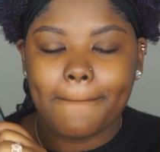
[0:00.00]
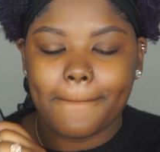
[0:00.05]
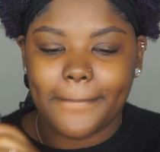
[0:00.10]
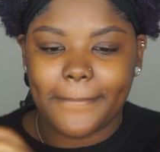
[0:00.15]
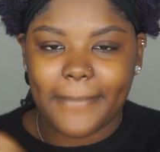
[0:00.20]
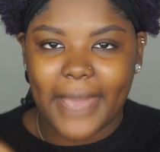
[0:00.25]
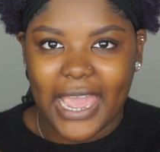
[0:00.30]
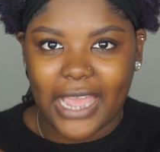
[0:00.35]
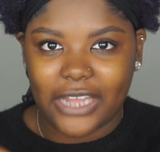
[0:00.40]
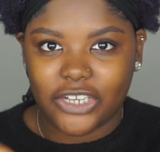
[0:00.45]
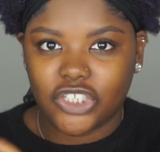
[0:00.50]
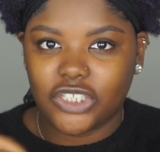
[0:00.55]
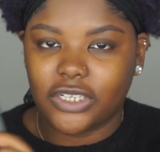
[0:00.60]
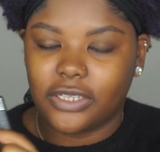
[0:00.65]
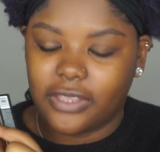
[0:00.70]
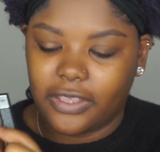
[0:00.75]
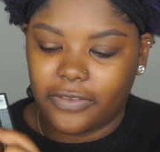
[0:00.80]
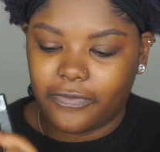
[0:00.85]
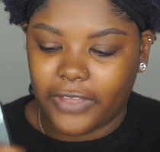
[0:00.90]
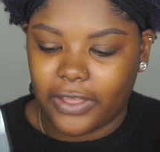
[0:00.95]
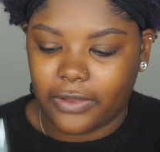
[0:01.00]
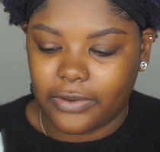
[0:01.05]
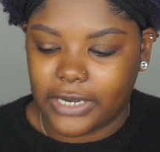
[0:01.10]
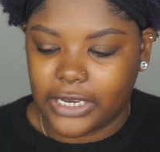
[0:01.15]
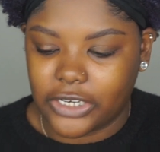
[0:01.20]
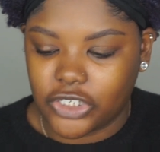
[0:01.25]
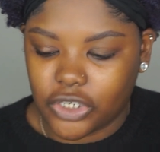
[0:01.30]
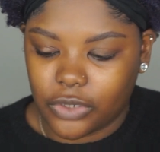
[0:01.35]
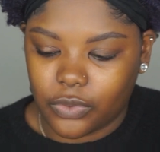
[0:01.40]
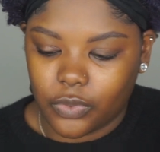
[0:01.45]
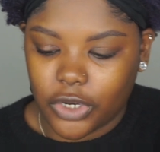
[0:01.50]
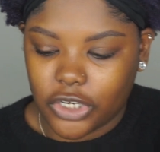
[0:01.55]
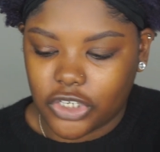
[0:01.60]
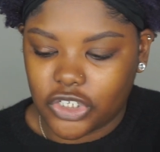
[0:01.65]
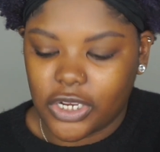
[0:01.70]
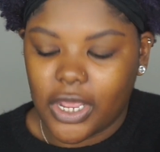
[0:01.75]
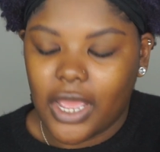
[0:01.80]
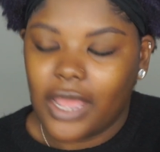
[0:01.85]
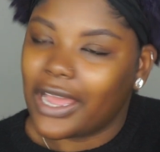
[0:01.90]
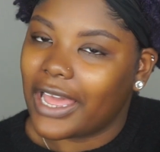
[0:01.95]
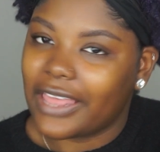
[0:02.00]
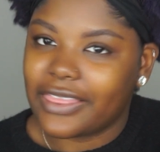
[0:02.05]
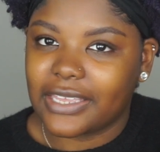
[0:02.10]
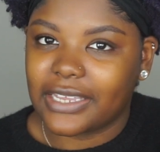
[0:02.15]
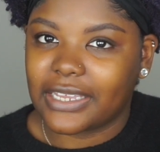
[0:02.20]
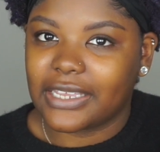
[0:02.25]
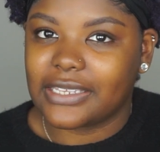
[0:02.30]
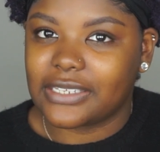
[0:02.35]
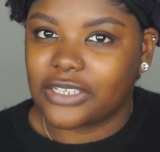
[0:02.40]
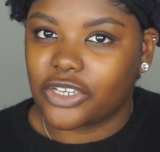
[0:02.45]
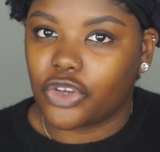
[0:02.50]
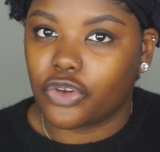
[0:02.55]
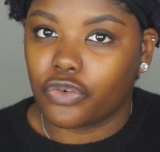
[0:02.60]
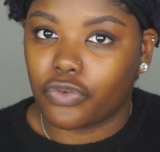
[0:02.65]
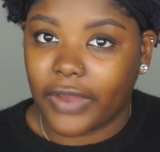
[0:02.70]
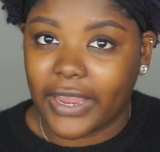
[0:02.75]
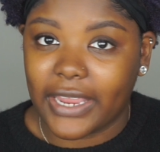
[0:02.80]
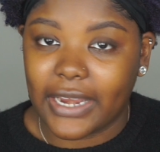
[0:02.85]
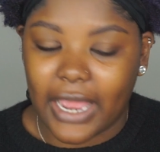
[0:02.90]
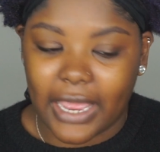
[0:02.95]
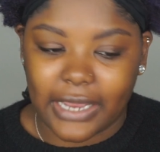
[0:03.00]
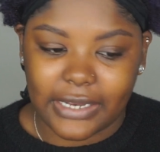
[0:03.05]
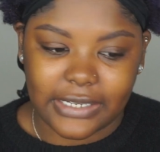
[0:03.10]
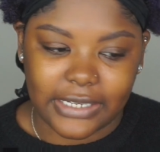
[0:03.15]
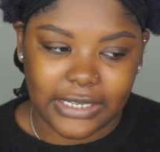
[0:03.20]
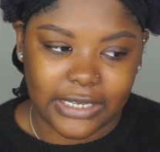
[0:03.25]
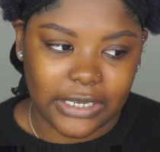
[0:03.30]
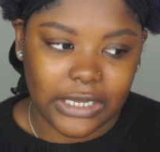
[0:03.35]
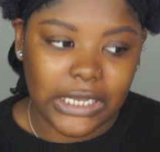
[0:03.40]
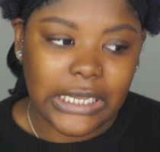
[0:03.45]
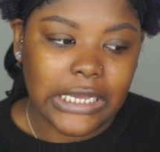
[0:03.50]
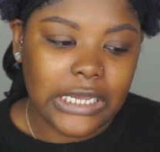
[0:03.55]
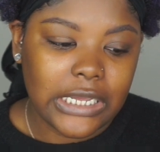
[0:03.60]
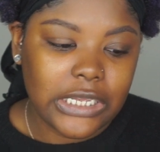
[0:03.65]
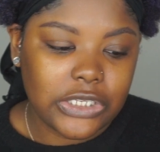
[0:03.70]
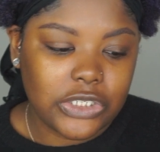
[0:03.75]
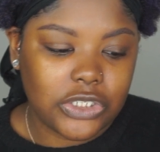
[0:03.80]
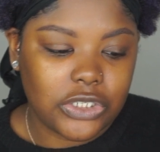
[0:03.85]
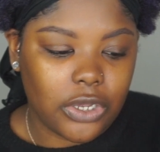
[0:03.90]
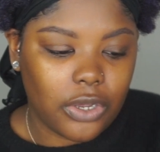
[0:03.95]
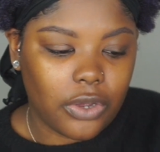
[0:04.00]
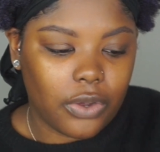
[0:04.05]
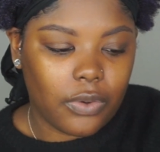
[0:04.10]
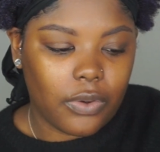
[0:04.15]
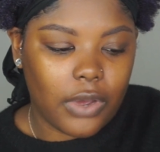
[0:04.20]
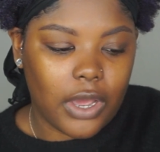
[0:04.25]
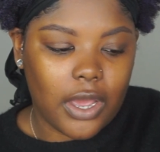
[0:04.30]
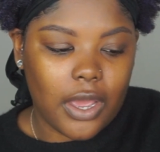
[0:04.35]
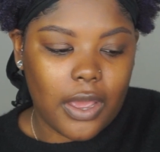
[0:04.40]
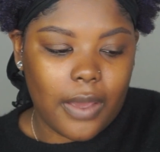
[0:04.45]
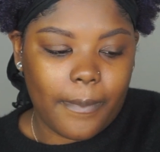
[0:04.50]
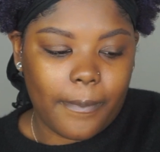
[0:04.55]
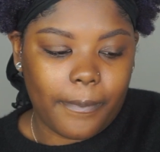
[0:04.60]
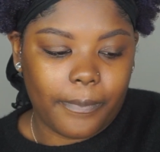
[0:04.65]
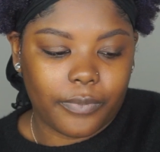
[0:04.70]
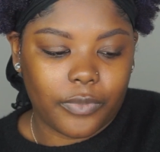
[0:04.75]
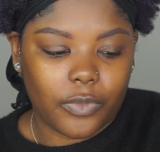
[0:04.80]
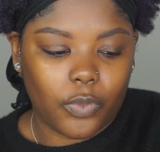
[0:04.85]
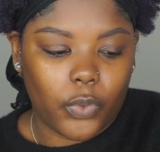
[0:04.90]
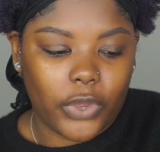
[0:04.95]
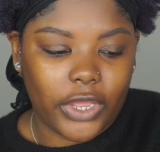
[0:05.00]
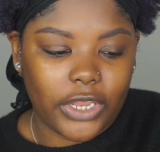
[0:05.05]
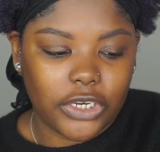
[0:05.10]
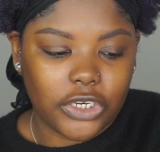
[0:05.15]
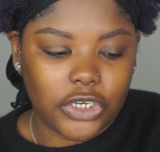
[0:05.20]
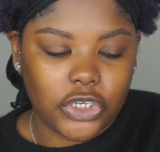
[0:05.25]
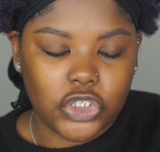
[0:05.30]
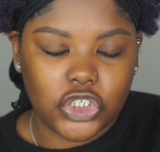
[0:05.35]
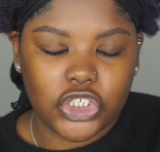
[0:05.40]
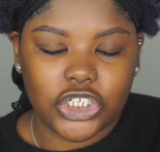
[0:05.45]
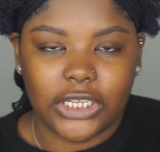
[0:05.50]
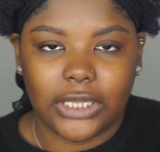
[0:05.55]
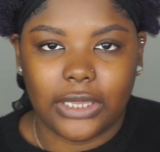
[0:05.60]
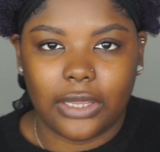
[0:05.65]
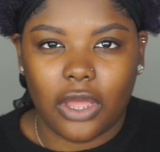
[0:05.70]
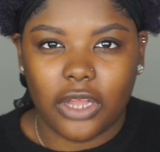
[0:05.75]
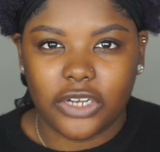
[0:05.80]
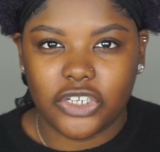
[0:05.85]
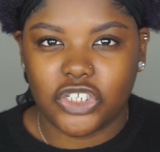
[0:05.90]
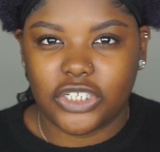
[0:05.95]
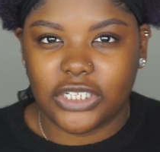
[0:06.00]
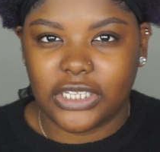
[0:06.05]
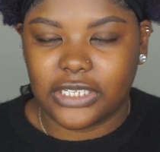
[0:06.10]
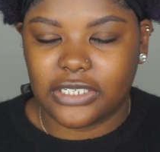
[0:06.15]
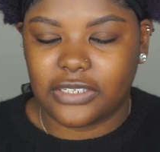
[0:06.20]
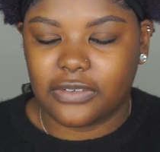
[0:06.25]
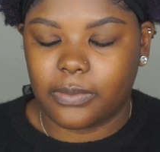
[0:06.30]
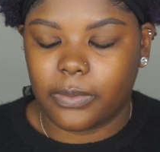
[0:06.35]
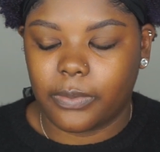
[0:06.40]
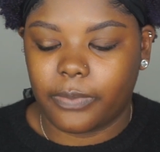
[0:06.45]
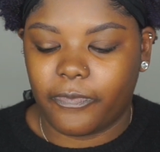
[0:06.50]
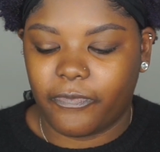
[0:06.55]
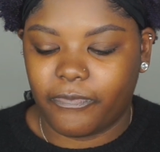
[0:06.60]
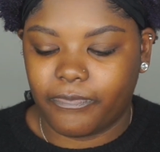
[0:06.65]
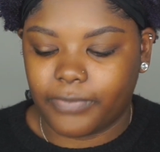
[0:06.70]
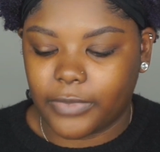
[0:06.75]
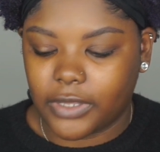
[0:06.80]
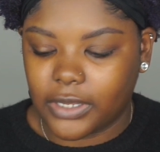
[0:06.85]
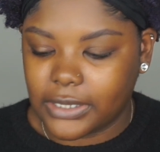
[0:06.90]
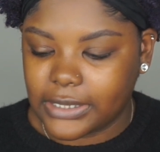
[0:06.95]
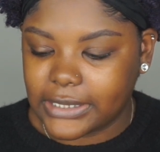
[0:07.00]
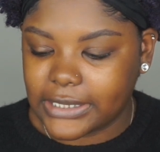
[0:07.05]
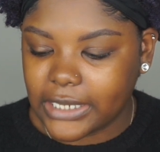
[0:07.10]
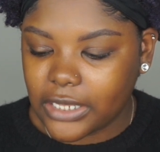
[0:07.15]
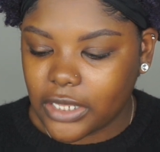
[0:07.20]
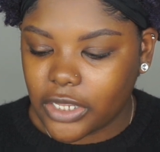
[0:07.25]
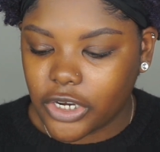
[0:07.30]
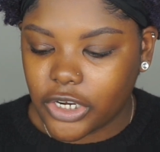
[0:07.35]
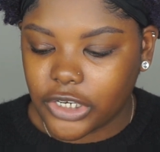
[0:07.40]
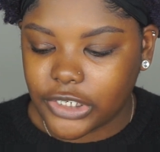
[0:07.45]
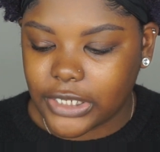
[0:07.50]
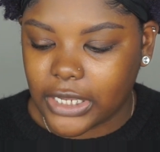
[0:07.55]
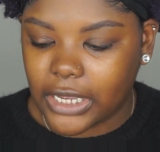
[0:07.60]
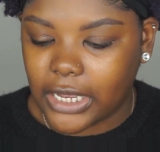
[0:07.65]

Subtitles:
match the foundation, which I think is a great idea. So when she launched these concealers,